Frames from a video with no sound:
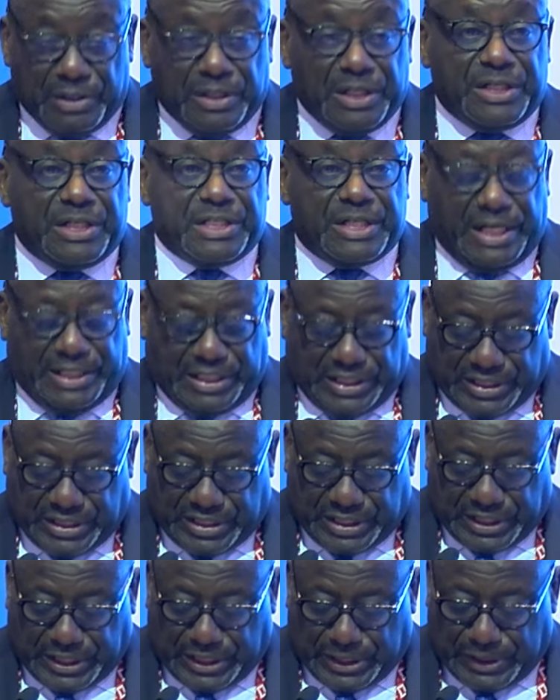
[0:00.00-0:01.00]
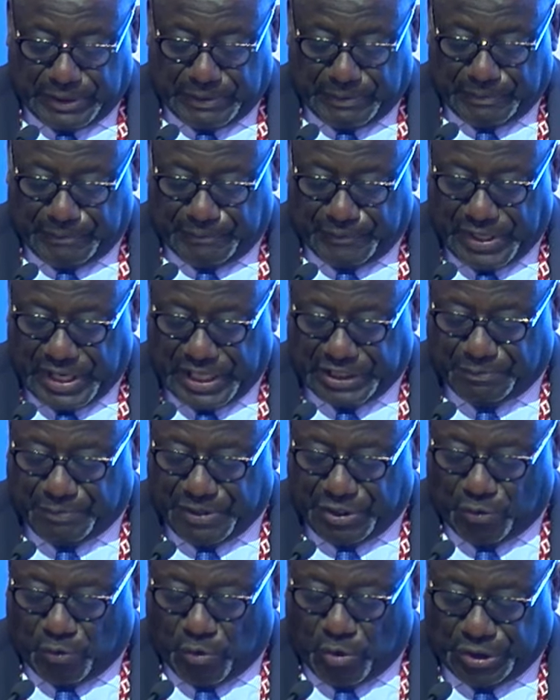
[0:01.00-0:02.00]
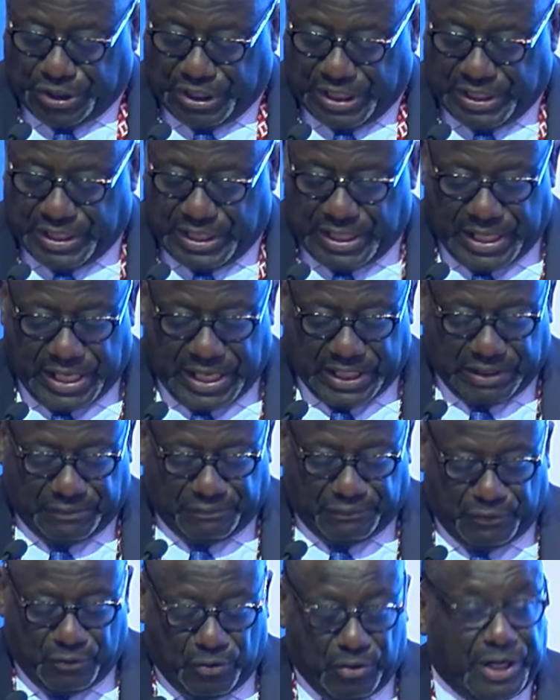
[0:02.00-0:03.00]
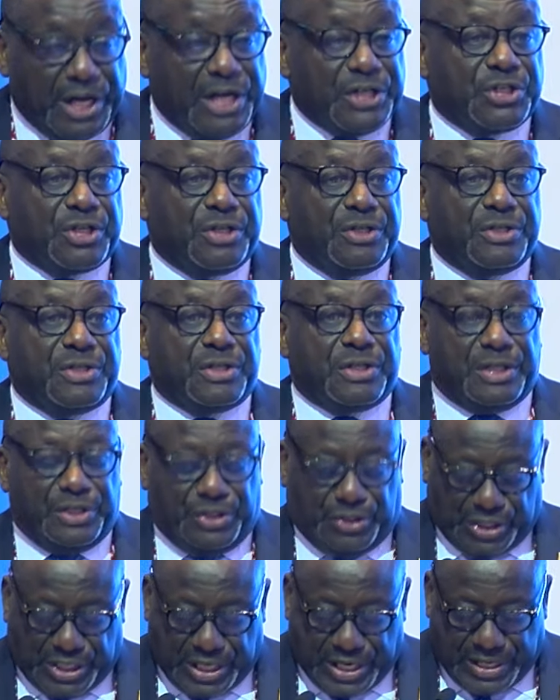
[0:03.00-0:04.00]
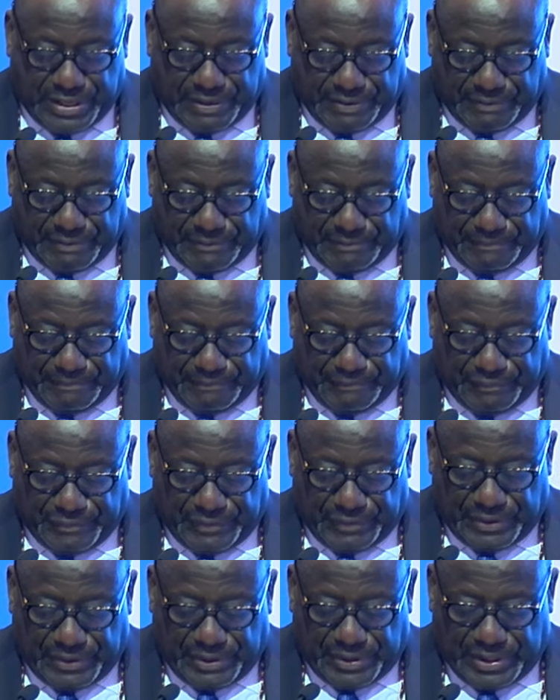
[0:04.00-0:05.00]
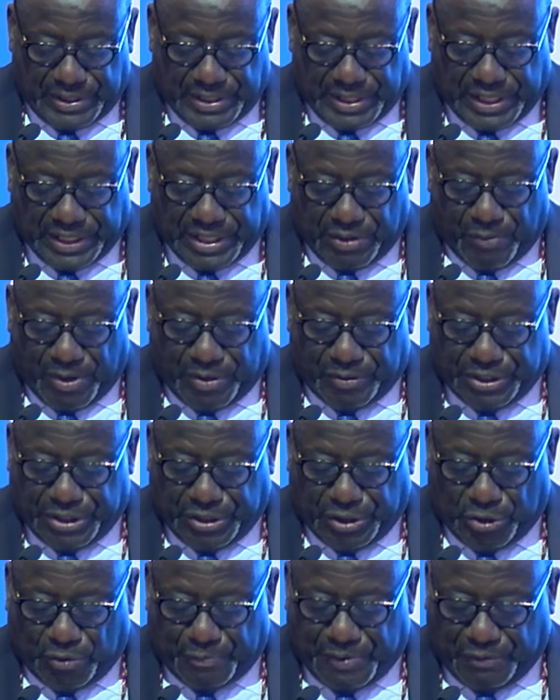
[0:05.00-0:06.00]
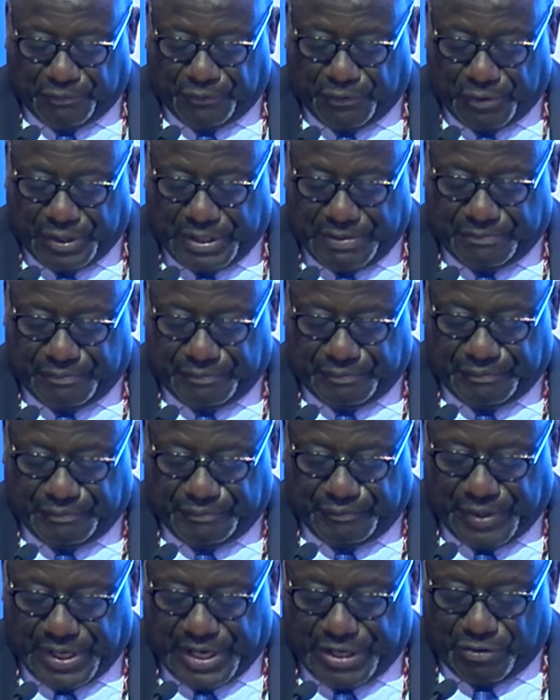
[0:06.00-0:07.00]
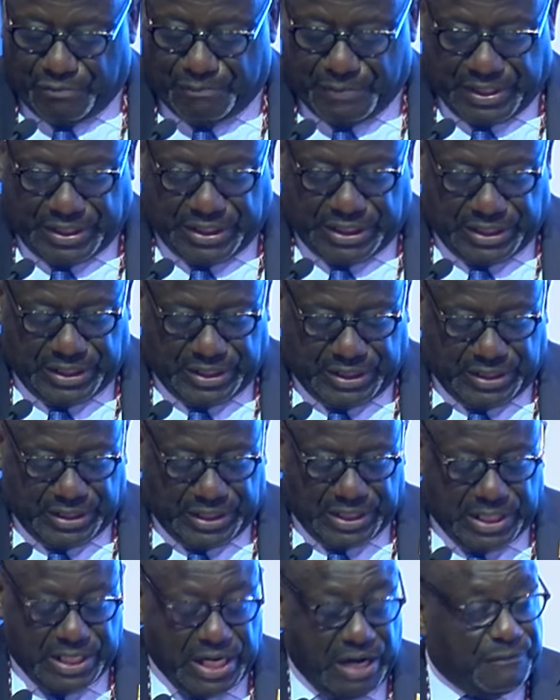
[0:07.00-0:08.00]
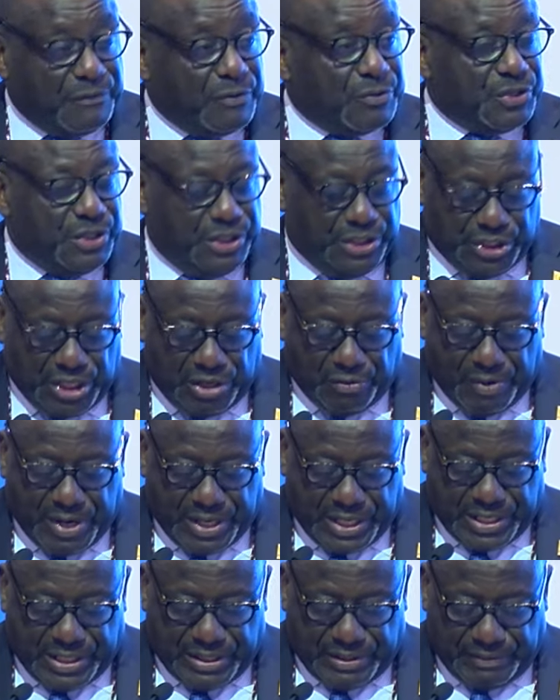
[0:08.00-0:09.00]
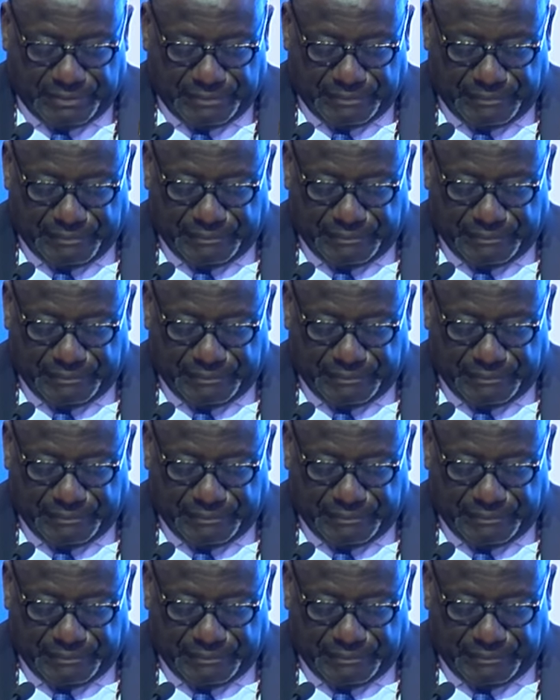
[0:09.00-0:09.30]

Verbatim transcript: This statistic has been quoted at a few occasions this year at the World Economic Forum annual meeting in Davos in January,